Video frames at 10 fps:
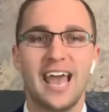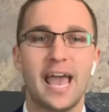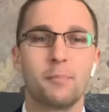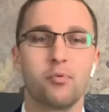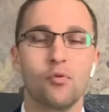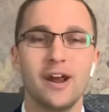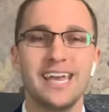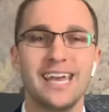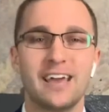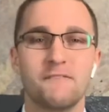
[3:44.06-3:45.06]
and
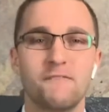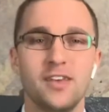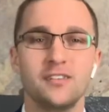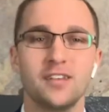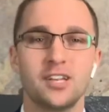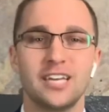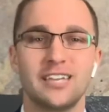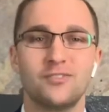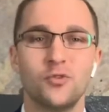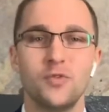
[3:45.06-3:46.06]
bringing it physically
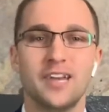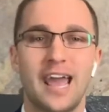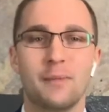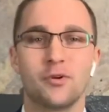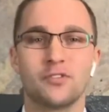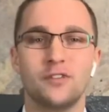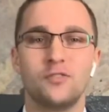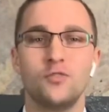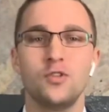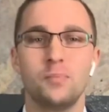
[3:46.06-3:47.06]
to the neighbors and
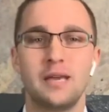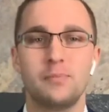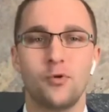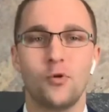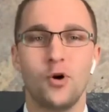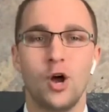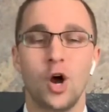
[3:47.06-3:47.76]
to the people